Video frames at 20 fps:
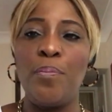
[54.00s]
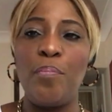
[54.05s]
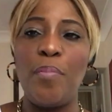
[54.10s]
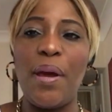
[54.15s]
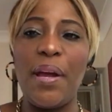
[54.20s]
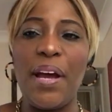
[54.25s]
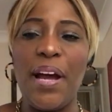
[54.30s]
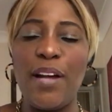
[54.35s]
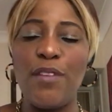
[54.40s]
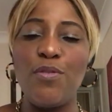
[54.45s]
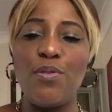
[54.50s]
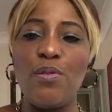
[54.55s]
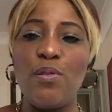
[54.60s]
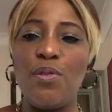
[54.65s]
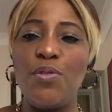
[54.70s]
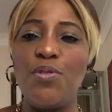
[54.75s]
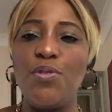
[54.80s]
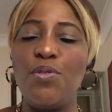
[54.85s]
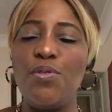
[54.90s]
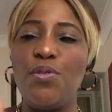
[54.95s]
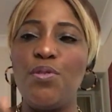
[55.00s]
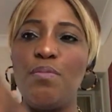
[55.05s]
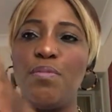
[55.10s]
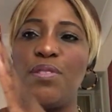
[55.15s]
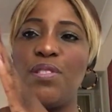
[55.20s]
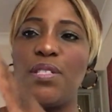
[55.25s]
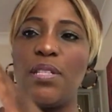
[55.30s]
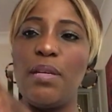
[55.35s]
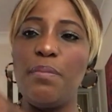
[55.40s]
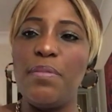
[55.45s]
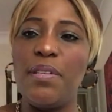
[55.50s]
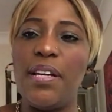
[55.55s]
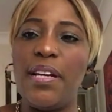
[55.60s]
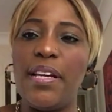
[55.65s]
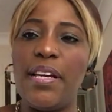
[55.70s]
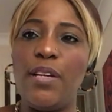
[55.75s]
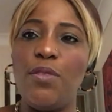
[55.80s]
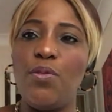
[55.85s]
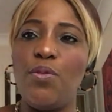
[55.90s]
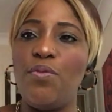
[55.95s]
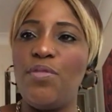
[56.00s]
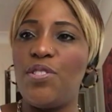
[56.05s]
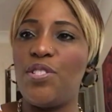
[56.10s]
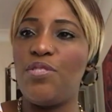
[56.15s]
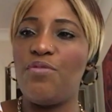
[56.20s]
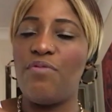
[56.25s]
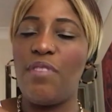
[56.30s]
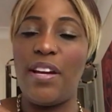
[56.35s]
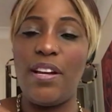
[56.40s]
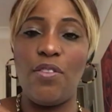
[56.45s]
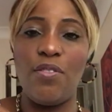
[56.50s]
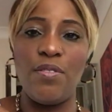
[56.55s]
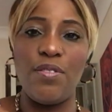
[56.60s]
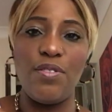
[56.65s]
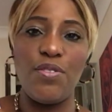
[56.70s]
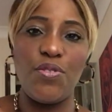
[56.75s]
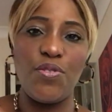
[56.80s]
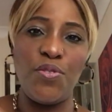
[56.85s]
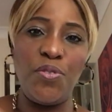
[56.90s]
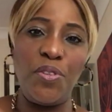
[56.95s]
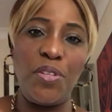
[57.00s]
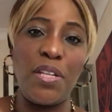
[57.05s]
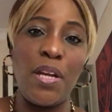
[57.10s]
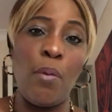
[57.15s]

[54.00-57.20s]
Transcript: My handle on YouTube is Temi Aghedo, which is right on the screen.